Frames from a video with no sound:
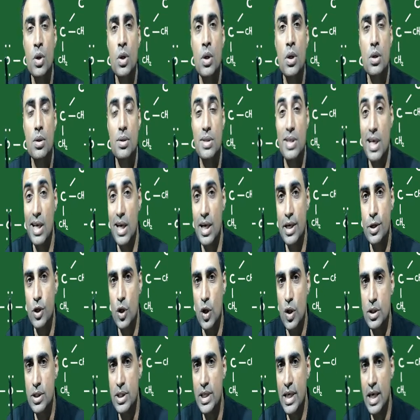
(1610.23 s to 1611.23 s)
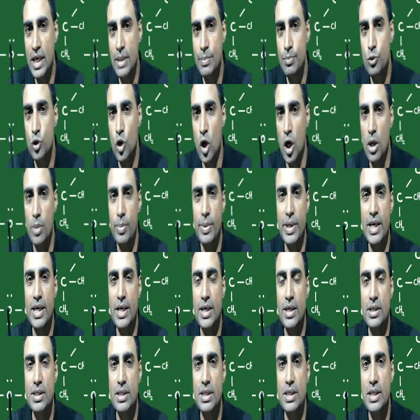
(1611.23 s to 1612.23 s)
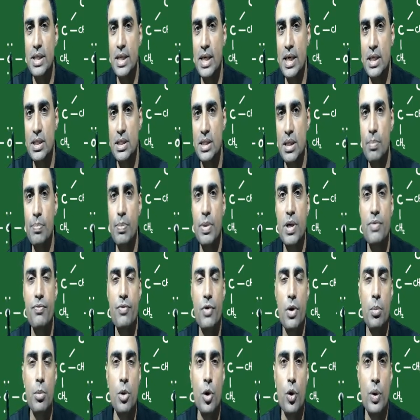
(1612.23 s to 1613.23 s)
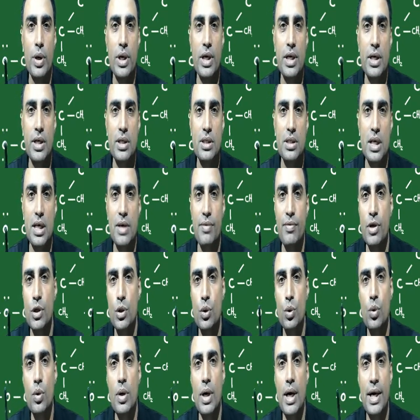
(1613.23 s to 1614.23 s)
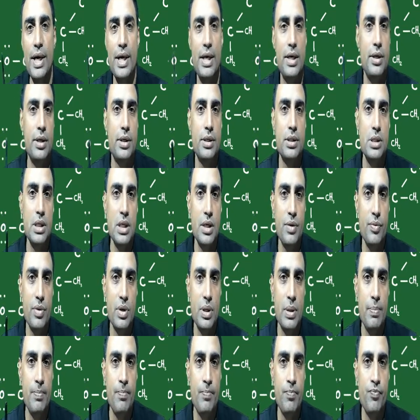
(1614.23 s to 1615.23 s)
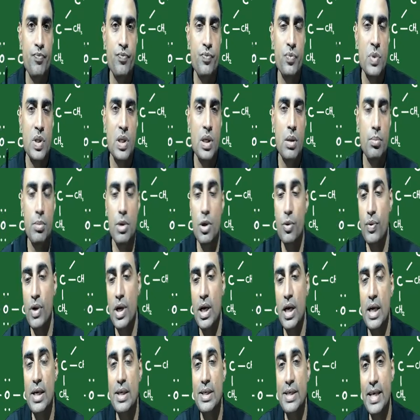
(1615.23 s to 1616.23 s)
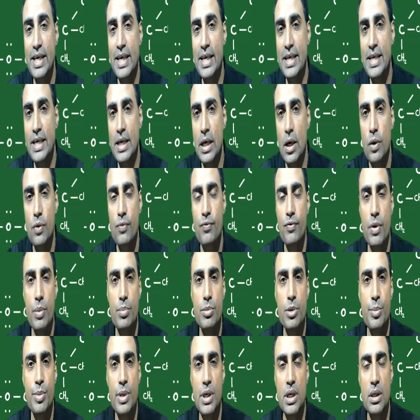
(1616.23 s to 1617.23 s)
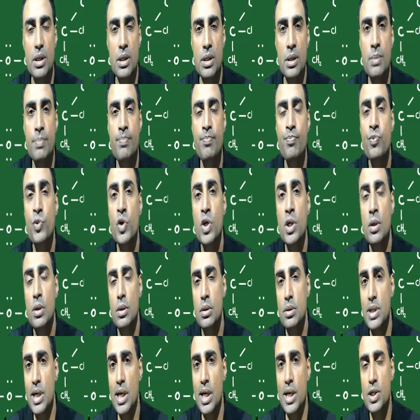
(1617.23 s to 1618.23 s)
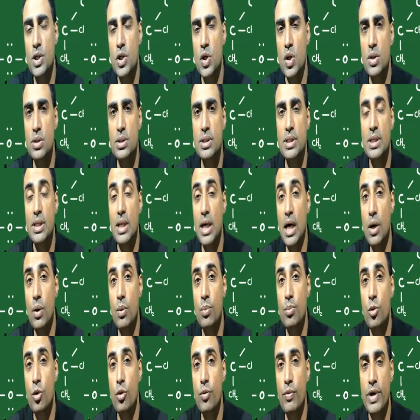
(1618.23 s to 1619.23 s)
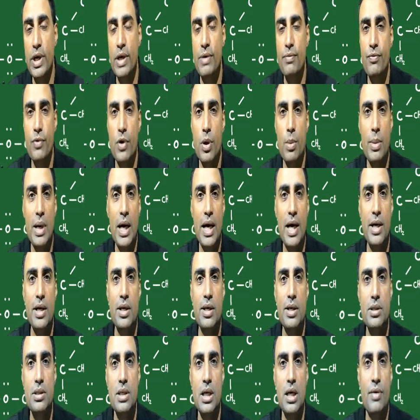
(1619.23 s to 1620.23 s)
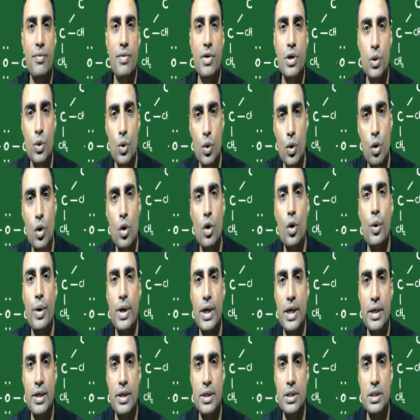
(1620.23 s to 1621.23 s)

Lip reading: the electrons, they are absorbing energy. They are jumping from lower energy level to higher energy level. But when I take it out from the burner, the electrons now moving from higher energy level to lower energy